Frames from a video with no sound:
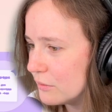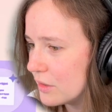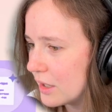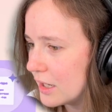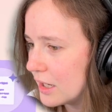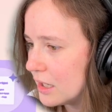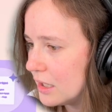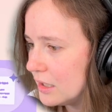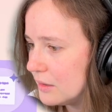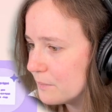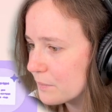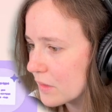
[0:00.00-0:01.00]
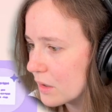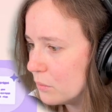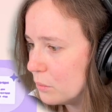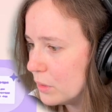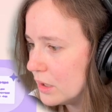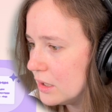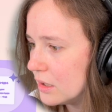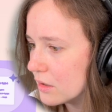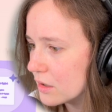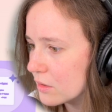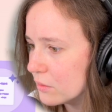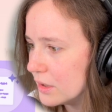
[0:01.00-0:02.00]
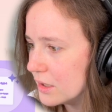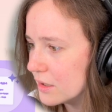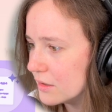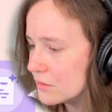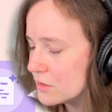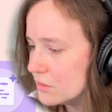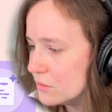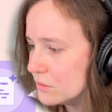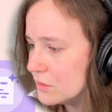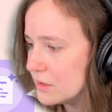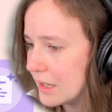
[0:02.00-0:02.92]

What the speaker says: with AI. We are going to,